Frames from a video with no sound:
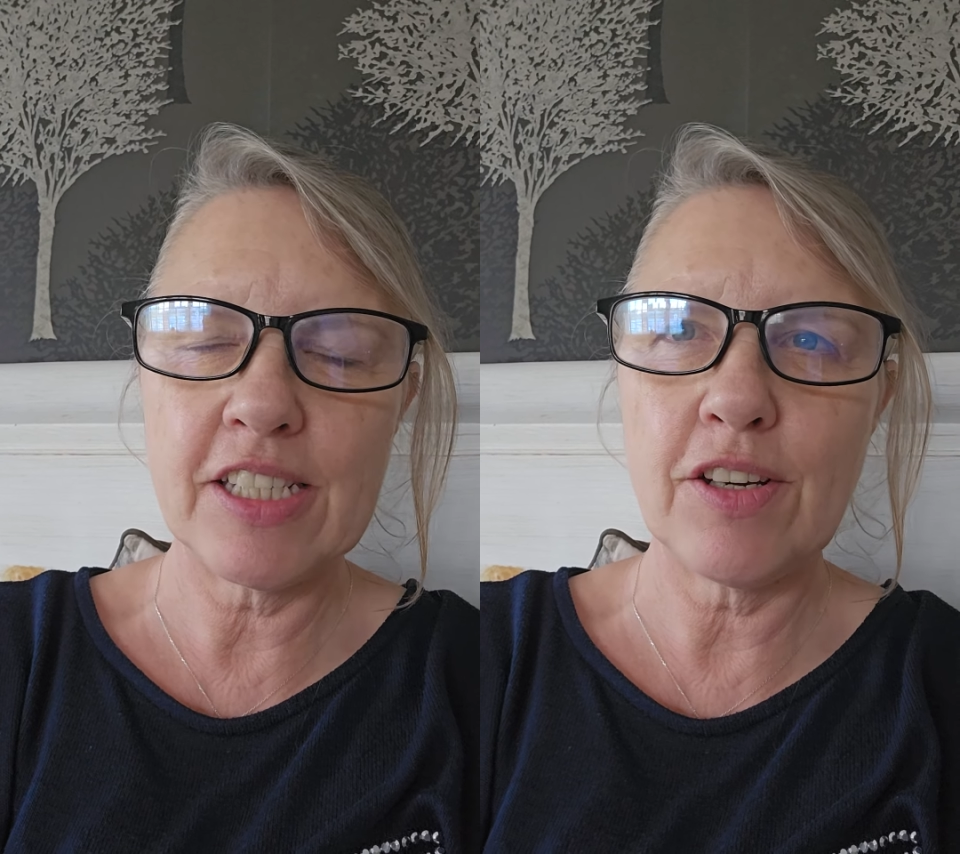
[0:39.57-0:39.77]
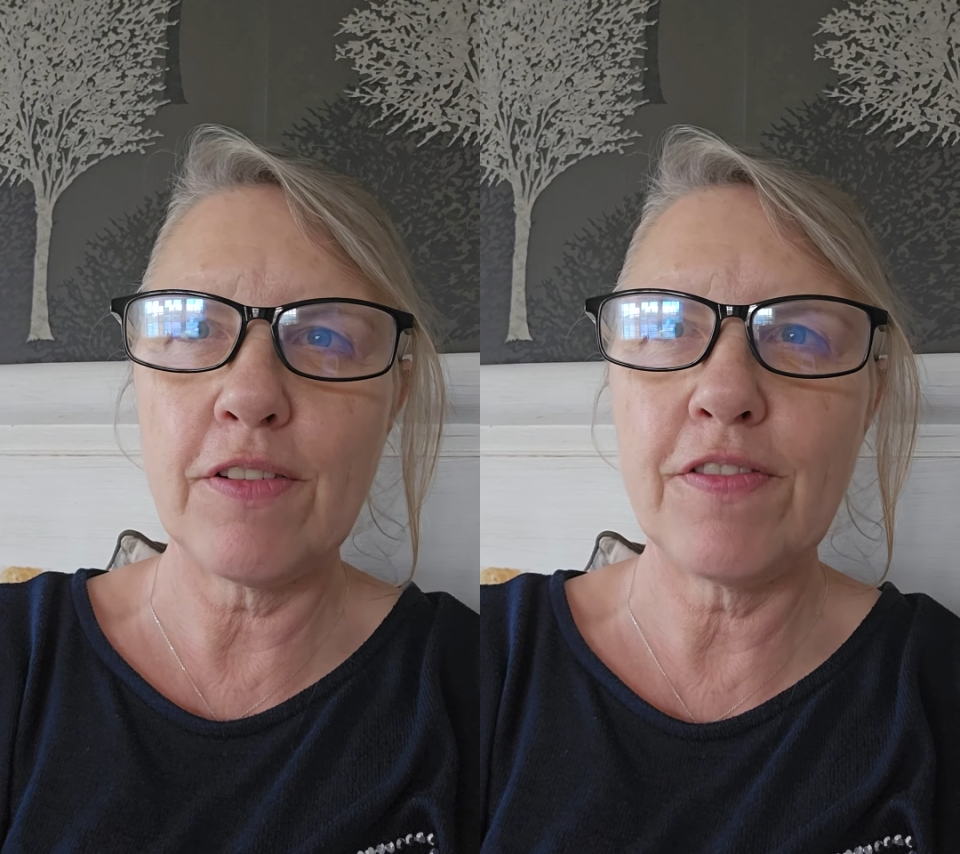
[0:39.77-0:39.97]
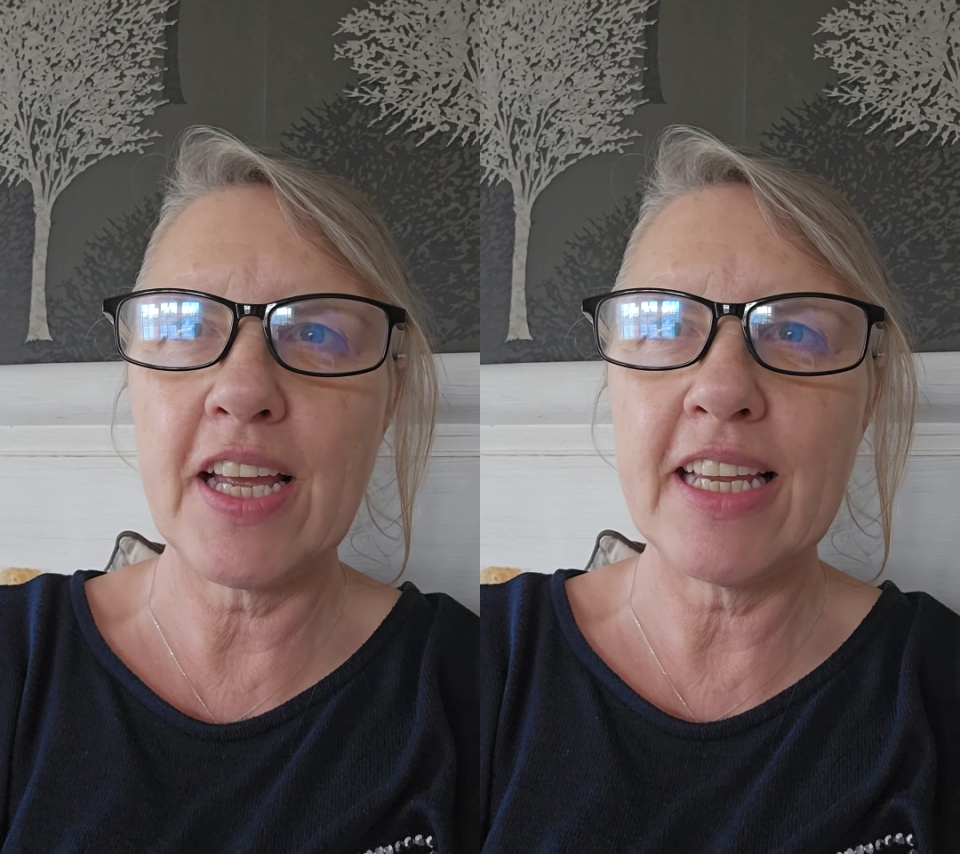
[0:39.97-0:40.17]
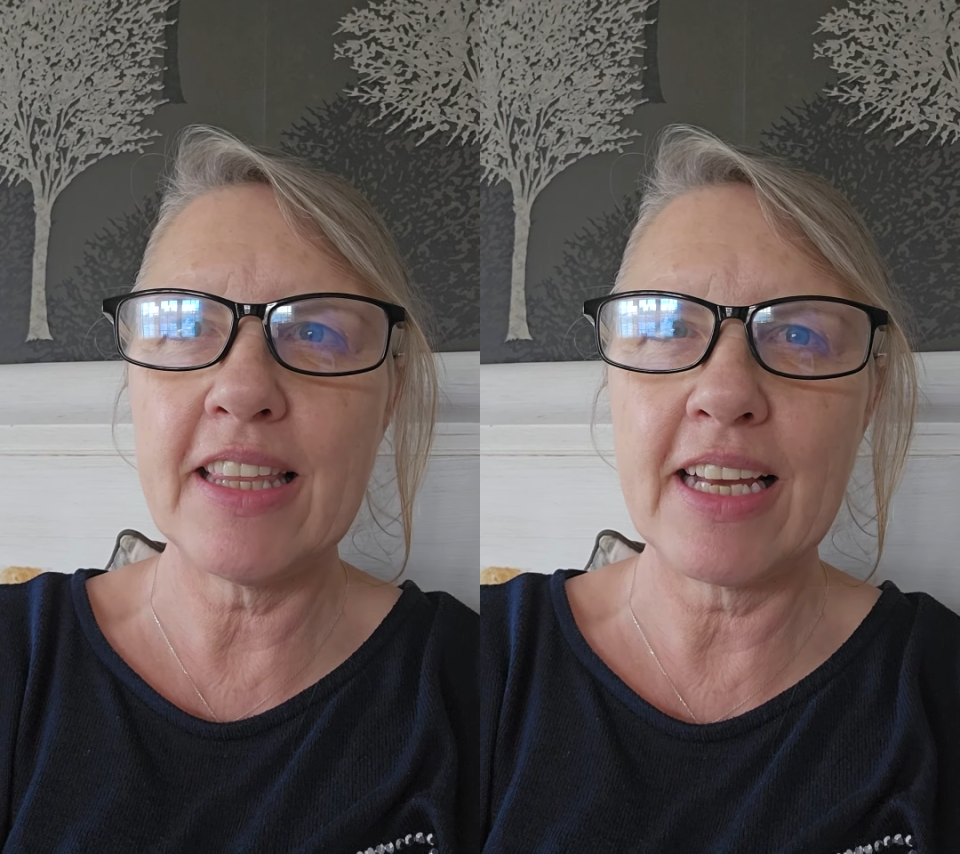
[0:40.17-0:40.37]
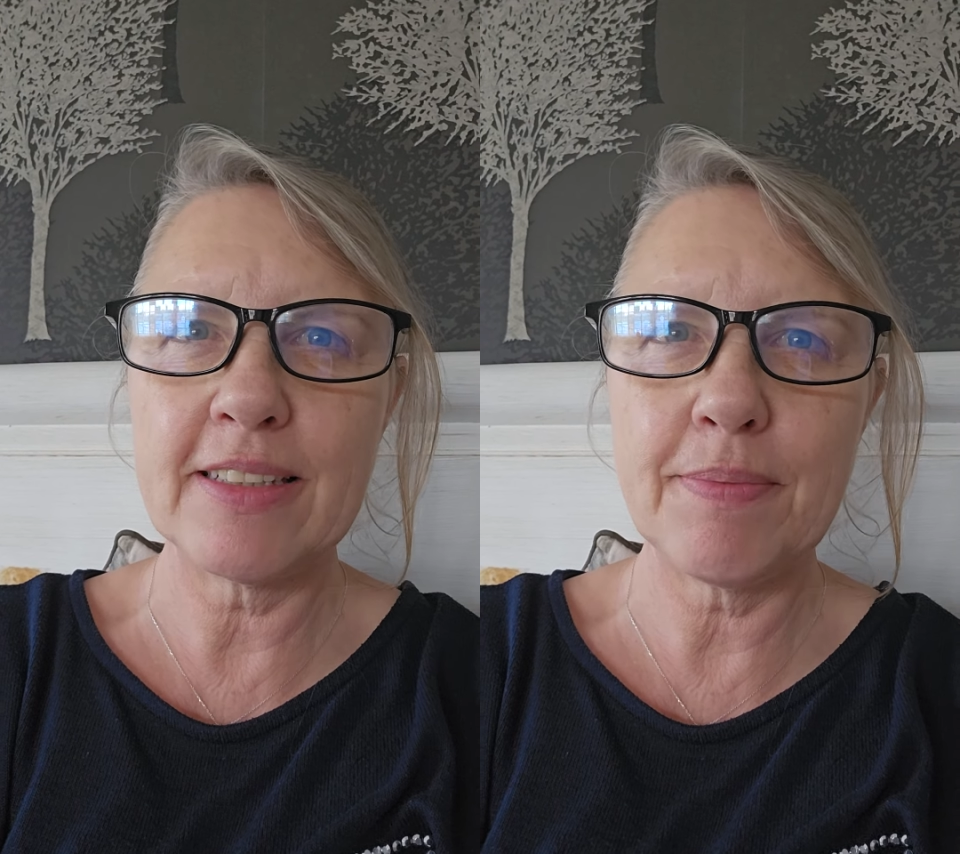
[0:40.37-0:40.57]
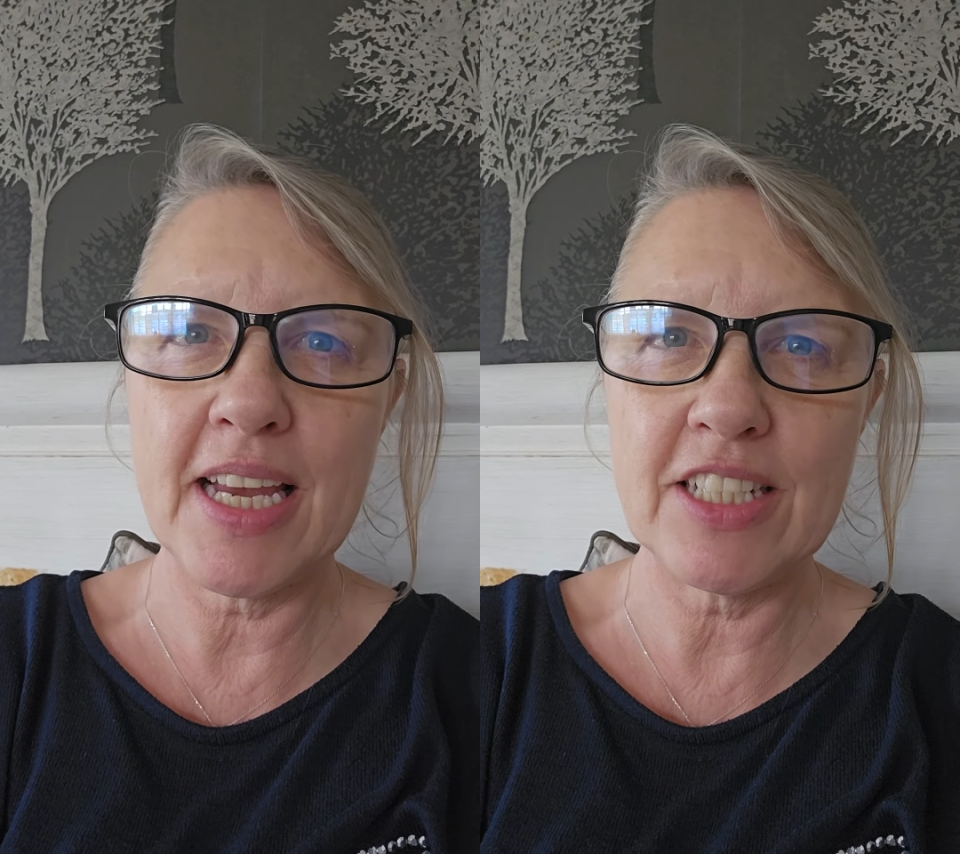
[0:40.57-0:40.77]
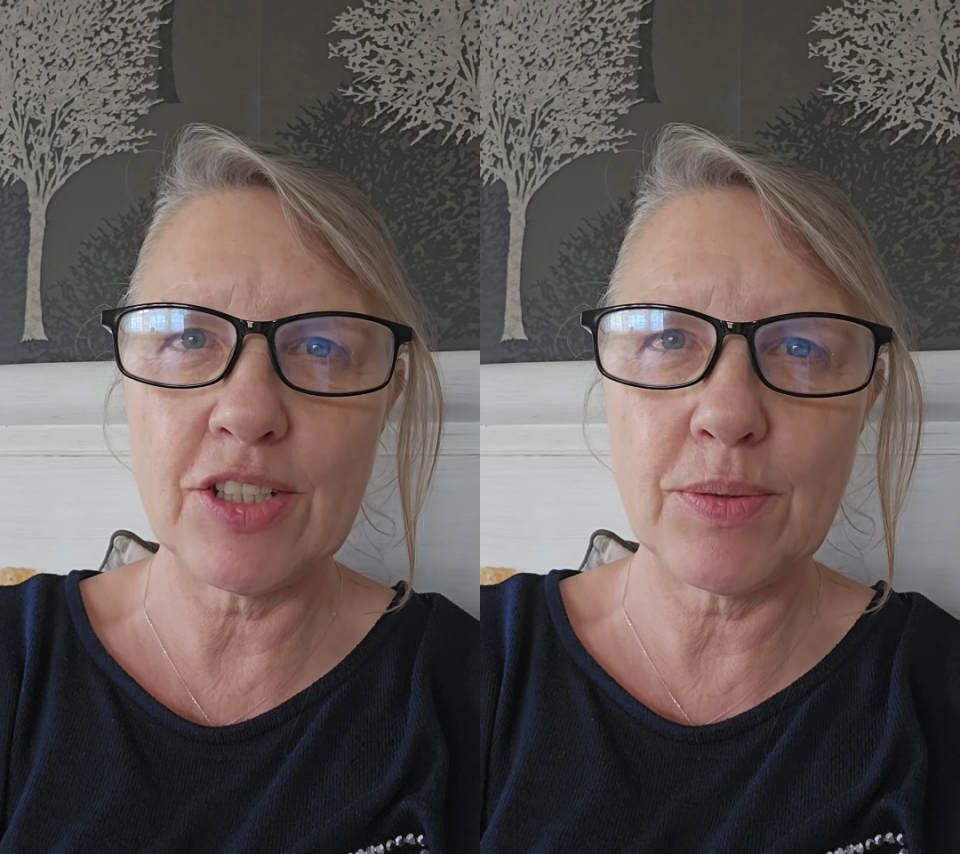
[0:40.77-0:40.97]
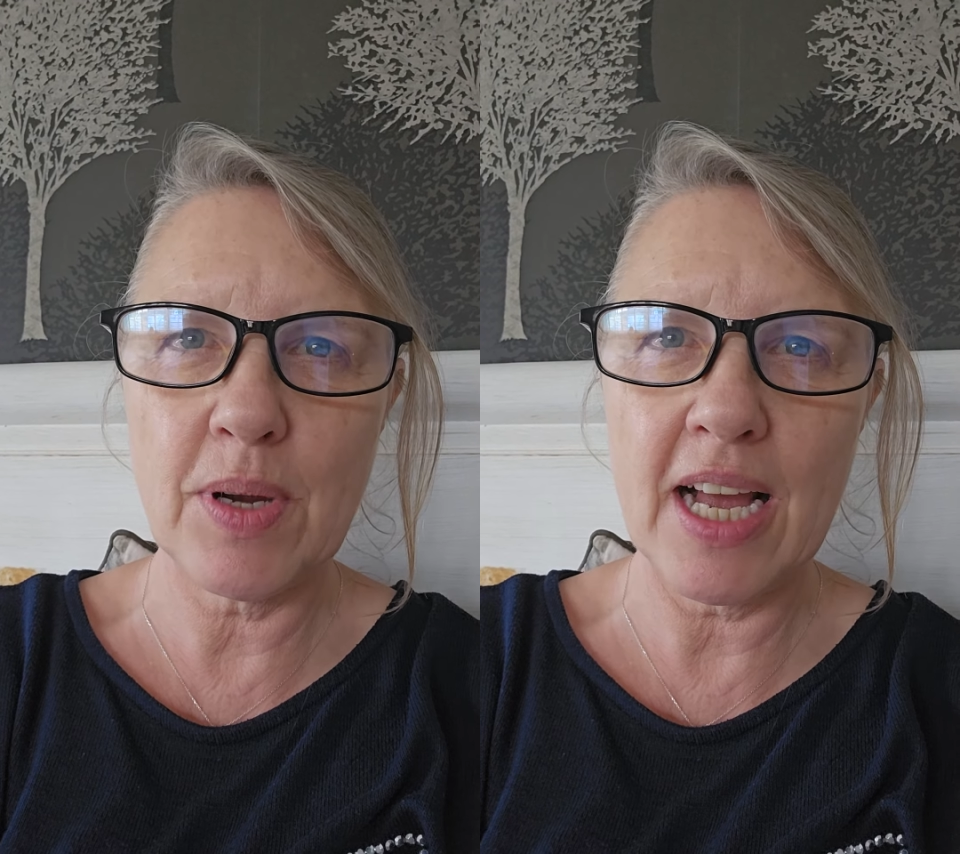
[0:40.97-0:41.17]
your faith has made
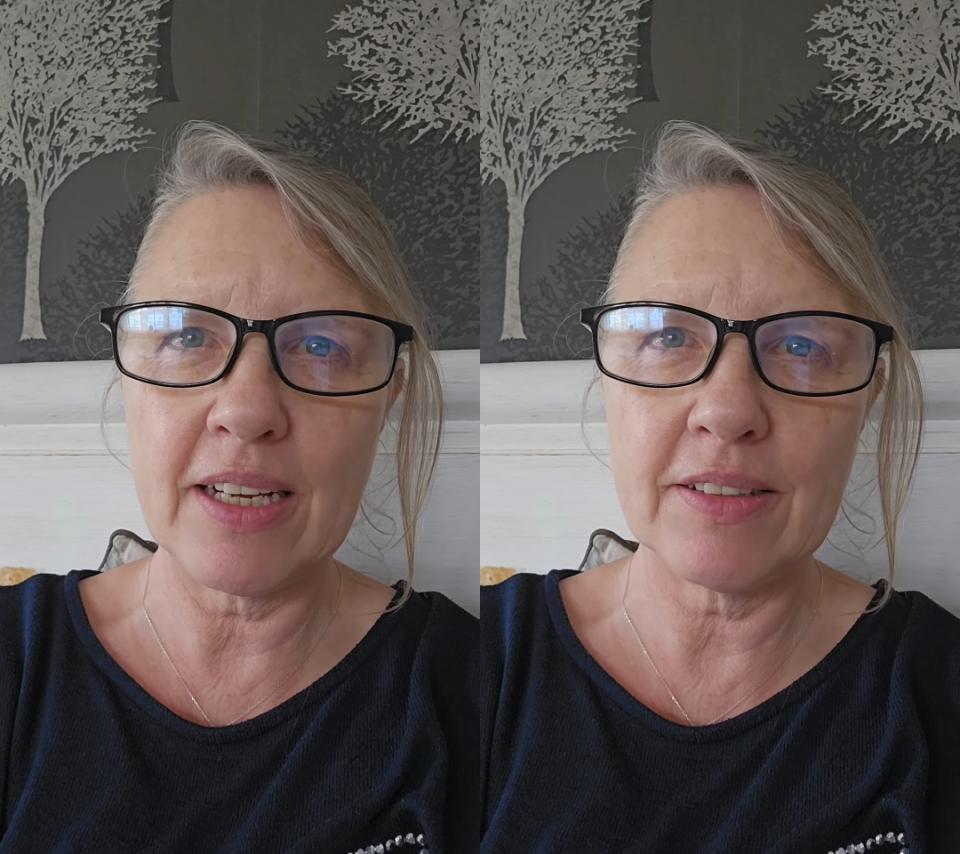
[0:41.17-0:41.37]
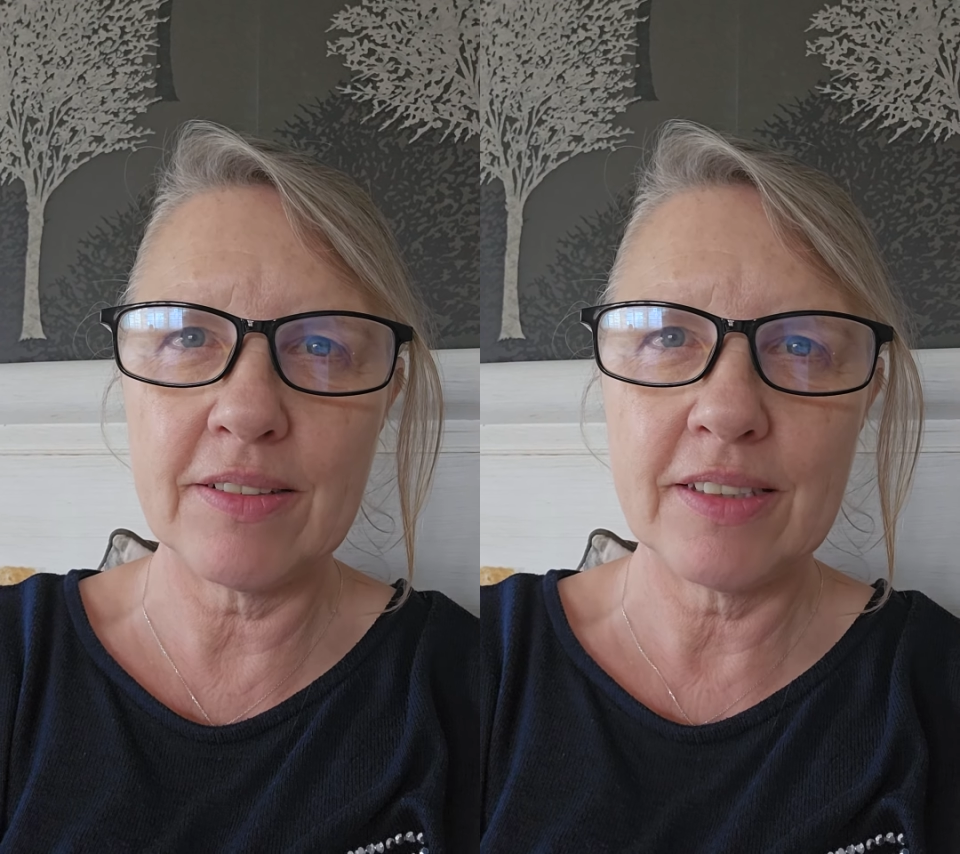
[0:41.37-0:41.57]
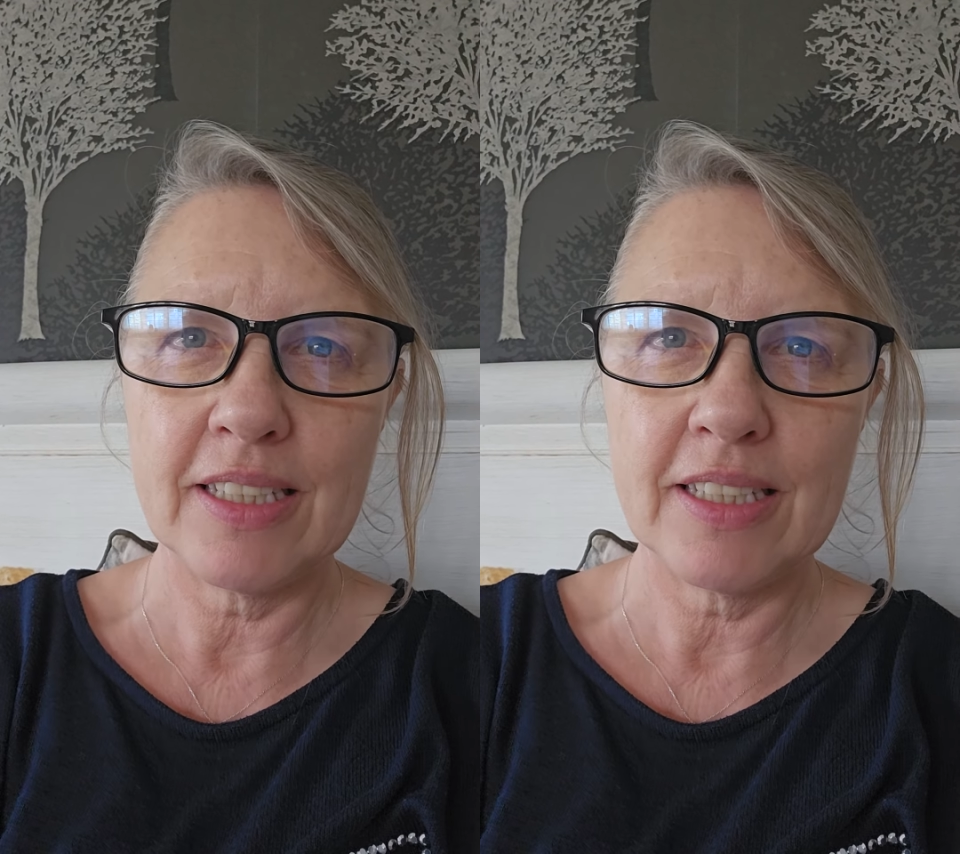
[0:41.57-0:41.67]
you well,